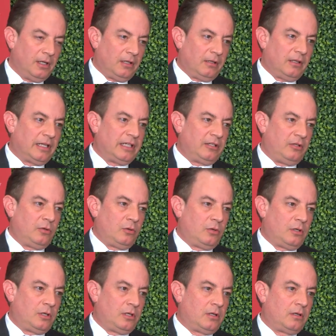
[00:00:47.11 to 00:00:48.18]
let
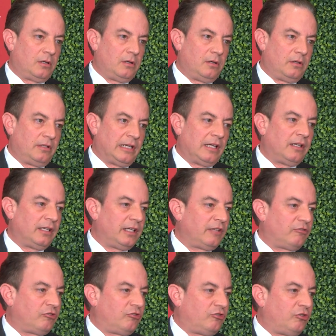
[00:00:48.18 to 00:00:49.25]
your
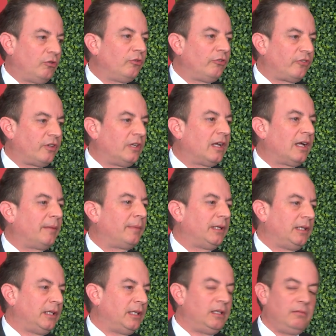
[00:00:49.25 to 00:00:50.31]
delegates choose the
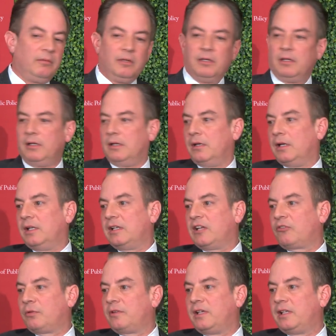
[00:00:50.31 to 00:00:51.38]
nominee, and
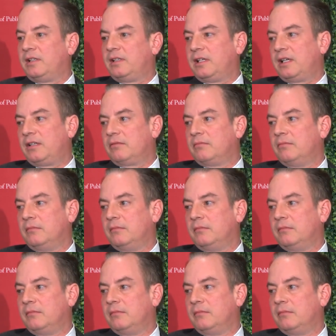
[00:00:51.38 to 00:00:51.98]
that's what they did.